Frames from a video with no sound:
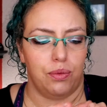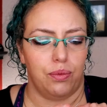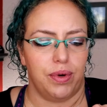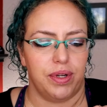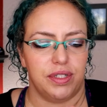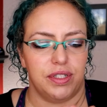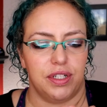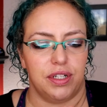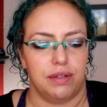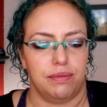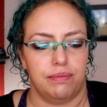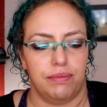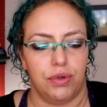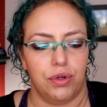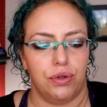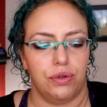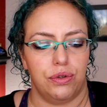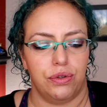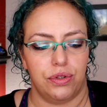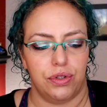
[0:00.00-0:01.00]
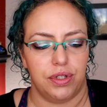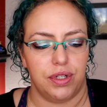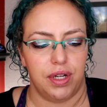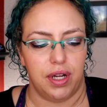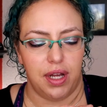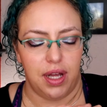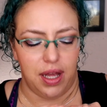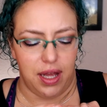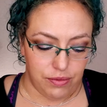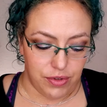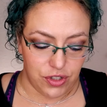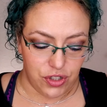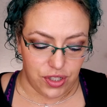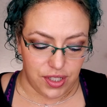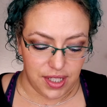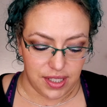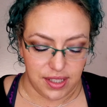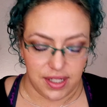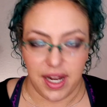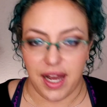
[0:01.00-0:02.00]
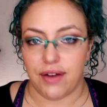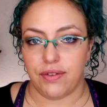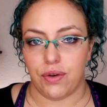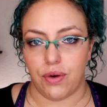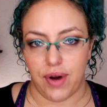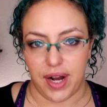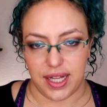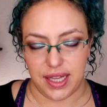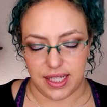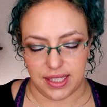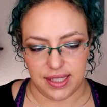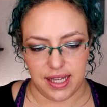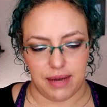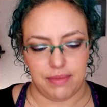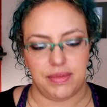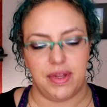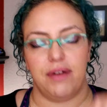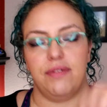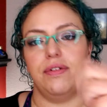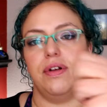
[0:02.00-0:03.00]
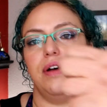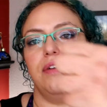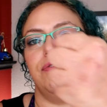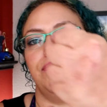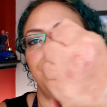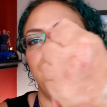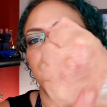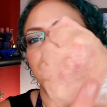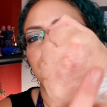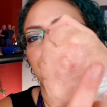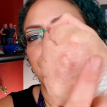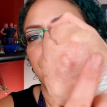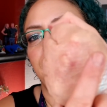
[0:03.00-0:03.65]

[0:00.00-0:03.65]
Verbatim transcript: Winter Moon, which doesn't have quite the same level of mica